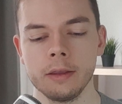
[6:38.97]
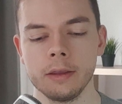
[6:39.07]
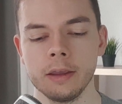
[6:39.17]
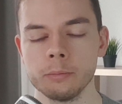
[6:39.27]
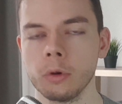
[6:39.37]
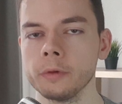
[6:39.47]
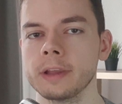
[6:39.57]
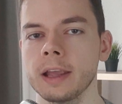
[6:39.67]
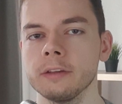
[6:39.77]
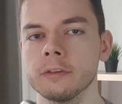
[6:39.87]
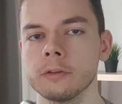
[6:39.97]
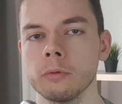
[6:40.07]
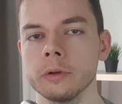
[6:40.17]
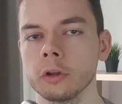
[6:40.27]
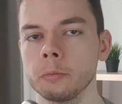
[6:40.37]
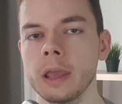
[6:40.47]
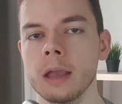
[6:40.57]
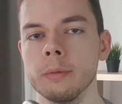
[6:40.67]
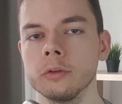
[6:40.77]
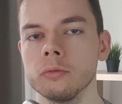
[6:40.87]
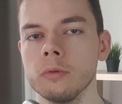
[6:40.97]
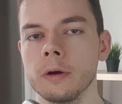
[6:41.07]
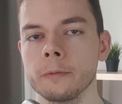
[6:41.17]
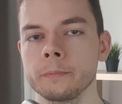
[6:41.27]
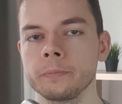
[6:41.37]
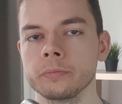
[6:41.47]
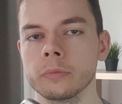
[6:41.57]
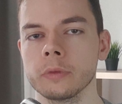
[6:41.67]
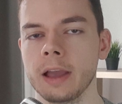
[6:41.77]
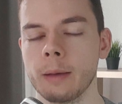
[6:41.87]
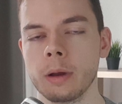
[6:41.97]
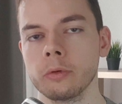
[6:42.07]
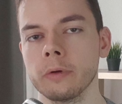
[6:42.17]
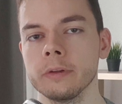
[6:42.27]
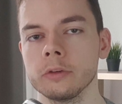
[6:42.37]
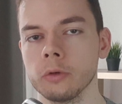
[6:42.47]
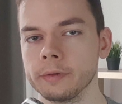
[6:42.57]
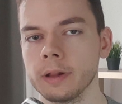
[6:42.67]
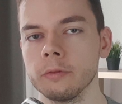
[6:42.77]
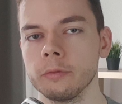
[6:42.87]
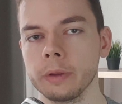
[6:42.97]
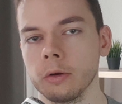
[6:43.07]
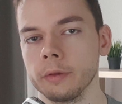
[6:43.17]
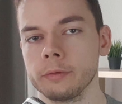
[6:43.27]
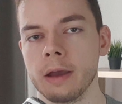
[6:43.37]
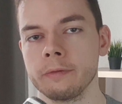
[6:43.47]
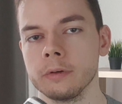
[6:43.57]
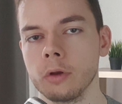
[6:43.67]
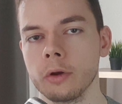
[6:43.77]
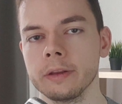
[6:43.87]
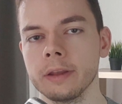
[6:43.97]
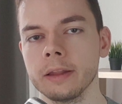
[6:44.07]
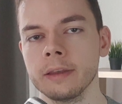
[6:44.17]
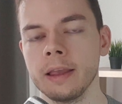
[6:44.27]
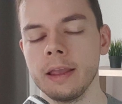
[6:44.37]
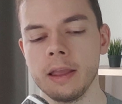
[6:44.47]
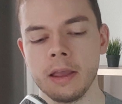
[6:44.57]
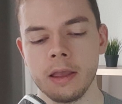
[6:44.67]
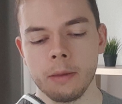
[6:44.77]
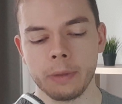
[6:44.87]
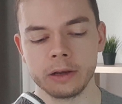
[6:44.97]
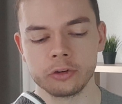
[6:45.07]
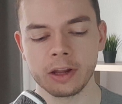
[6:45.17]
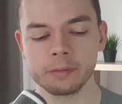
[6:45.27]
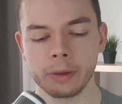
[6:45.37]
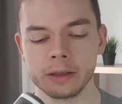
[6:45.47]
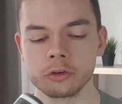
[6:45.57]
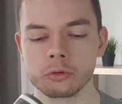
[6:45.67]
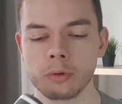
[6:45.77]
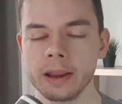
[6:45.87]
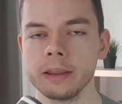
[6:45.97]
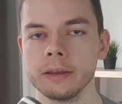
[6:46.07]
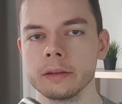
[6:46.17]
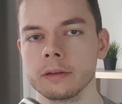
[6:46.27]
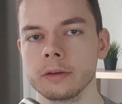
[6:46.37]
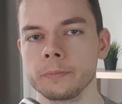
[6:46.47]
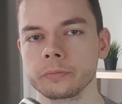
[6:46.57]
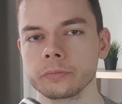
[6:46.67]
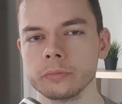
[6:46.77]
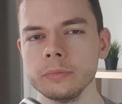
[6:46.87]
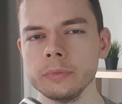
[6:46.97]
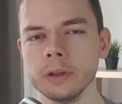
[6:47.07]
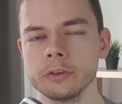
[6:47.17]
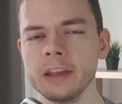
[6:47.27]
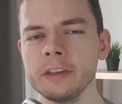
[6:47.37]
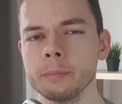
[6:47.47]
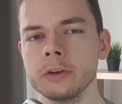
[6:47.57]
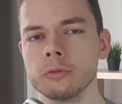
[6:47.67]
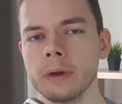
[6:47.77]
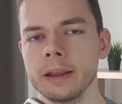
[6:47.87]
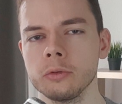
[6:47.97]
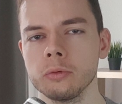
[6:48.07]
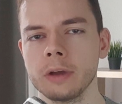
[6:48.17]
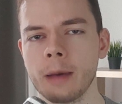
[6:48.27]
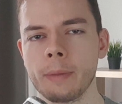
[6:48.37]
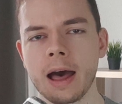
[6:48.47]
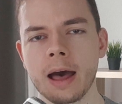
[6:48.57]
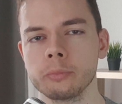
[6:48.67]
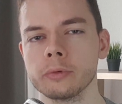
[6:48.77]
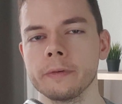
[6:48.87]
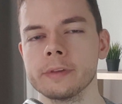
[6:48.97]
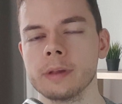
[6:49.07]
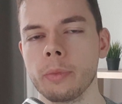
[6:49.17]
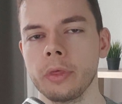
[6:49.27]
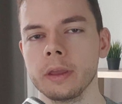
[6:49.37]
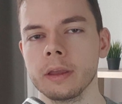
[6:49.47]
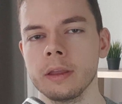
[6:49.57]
in most cases, you will not be able to uh, come up with it yourself because you haven't learned it yet. But just by trying it, just by trying to come up with something,